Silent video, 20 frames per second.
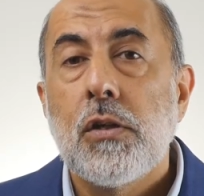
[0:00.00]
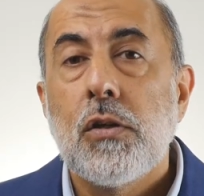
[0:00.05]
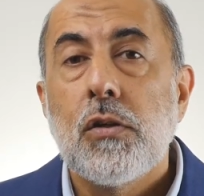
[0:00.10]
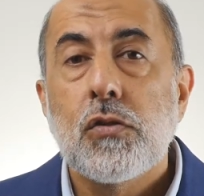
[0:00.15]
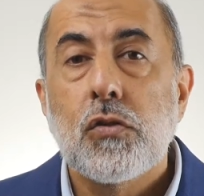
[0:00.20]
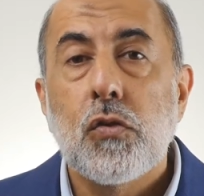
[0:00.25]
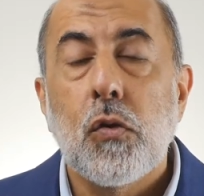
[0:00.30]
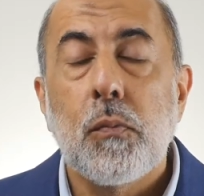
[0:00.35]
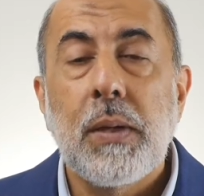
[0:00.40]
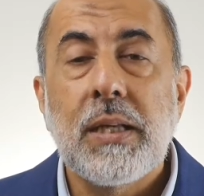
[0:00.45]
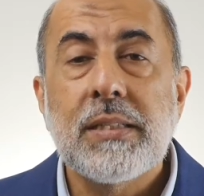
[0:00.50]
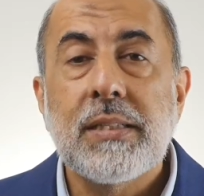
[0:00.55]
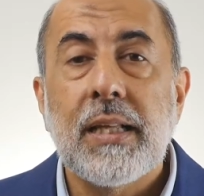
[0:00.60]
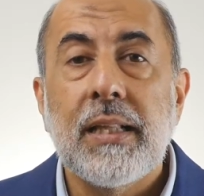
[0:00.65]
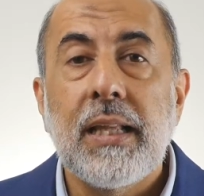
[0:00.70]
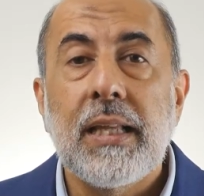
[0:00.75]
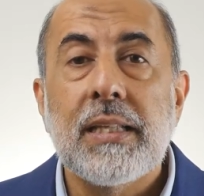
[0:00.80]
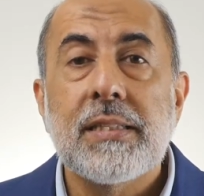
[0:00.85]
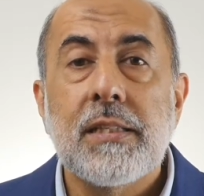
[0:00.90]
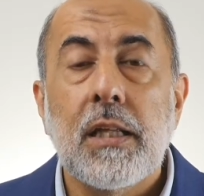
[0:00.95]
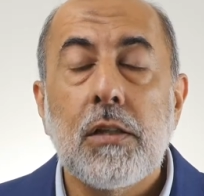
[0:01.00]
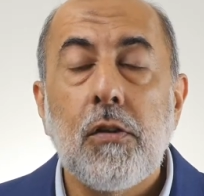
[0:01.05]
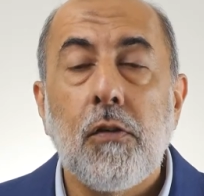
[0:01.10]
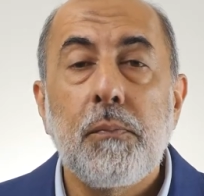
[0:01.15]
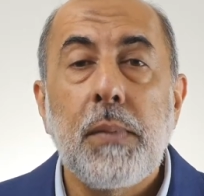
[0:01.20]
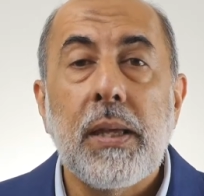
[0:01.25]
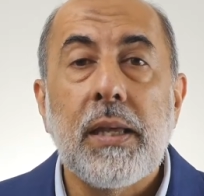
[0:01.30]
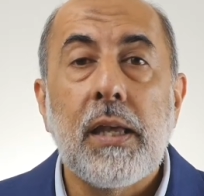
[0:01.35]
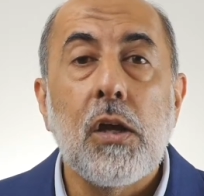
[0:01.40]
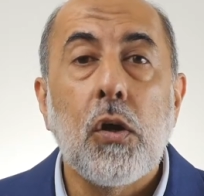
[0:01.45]
So basically, instead of
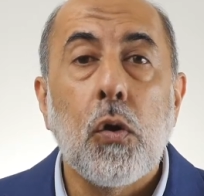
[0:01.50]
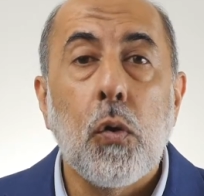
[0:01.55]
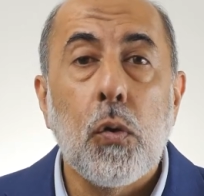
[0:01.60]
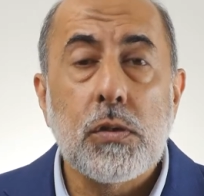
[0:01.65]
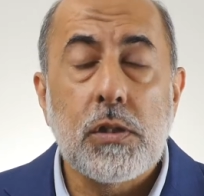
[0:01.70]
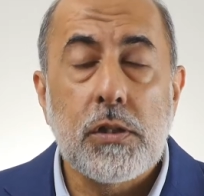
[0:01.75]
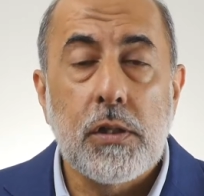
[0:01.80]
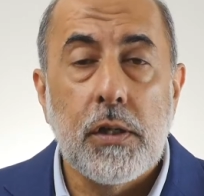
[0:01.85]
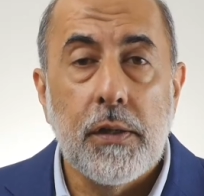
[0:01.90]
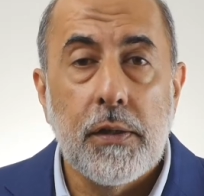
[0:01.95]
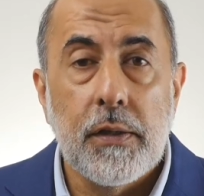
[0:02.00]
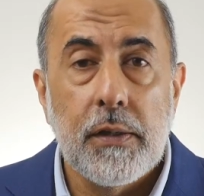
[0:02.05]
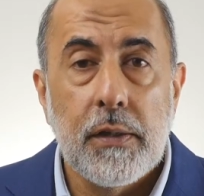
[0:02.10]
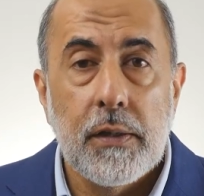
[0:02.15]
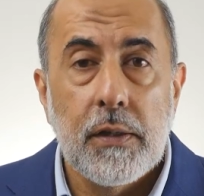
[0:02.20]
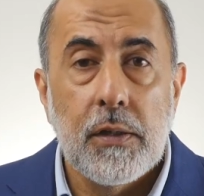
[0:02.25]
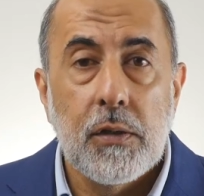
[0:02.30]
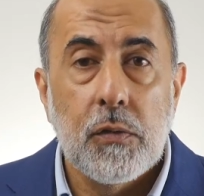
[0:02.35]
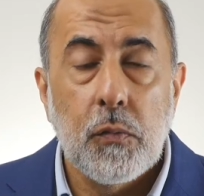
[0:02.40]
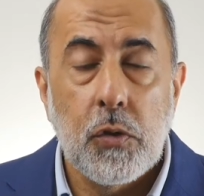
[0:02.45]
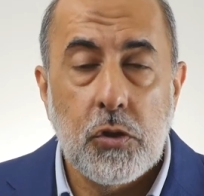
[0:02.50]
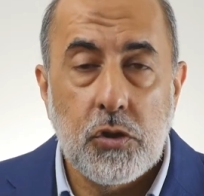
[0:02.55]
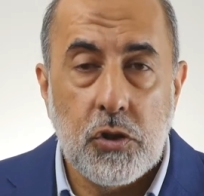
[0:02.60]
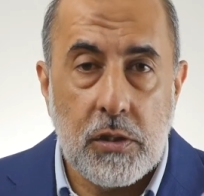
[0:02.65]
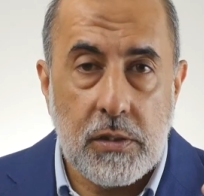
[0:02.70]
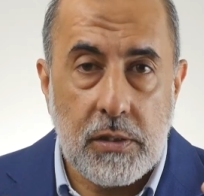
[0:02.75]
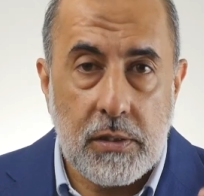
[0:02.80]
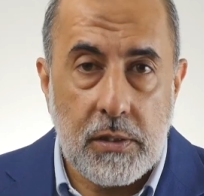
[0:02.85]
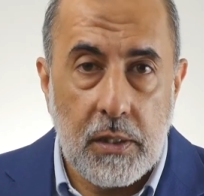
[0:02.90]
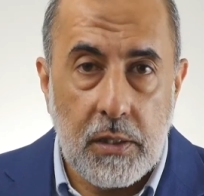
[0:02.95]
making ghusl, which
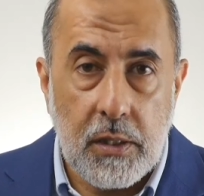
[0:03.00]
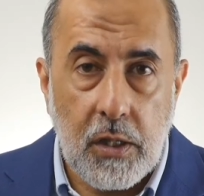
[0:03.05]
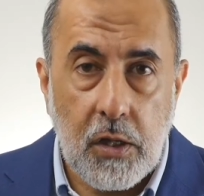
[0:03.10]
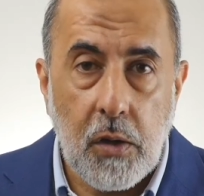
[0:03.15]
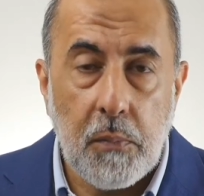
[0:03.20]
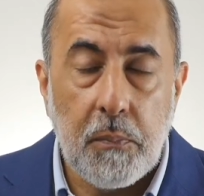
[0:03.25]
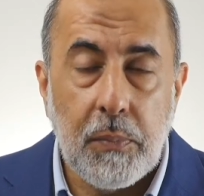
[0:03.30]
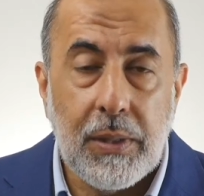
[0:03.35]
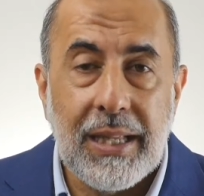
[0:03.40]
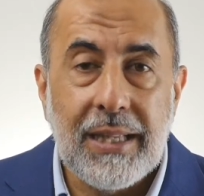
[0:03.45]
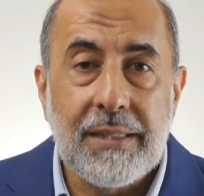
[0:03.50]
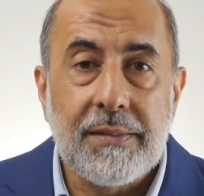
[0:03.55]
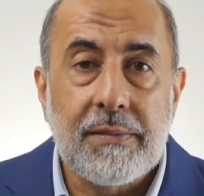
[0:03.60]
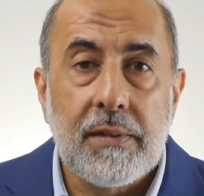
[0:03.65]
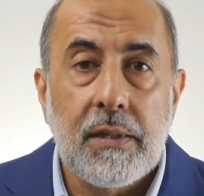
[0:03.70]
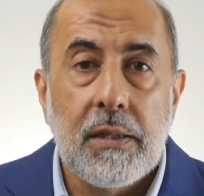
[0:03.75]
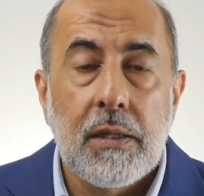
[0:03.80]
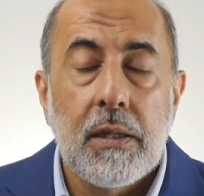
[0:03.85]
is the complete